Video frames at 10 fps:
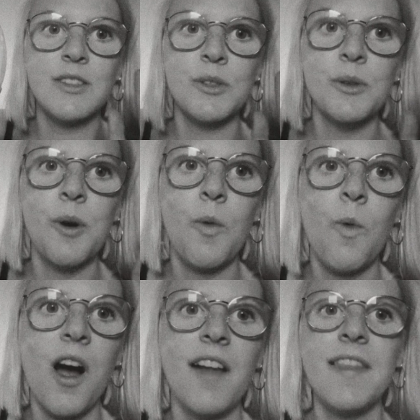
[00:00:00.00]
two,
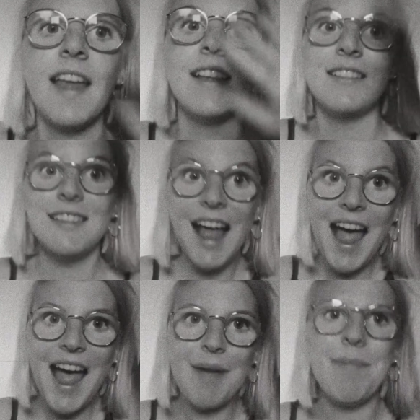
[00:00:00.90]
one,
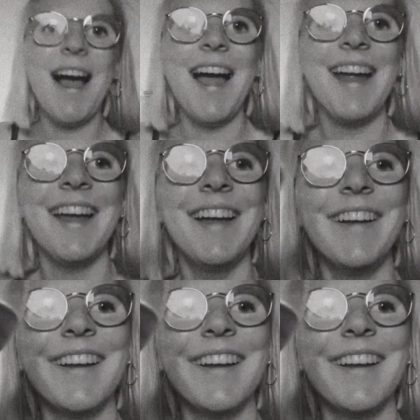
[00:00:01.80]
ah, bye!